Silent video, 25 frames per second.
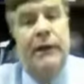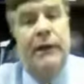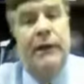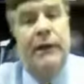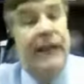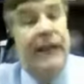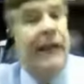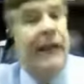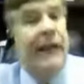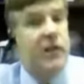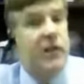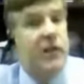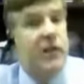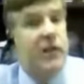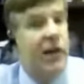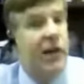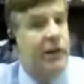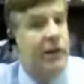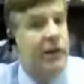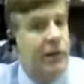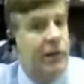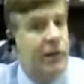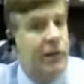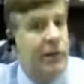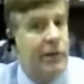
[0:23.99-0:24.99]

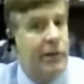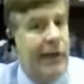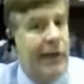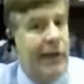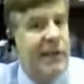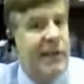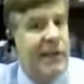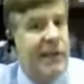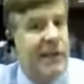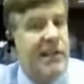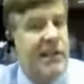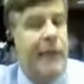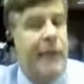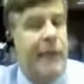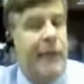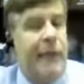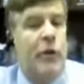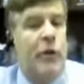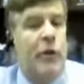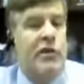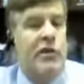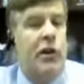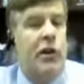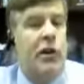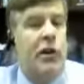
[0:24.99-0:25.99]
teenager, gets them
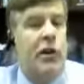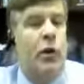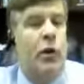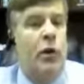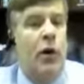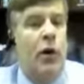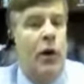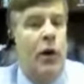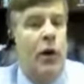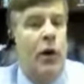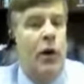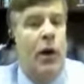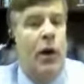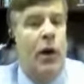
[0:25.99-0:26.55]
or so.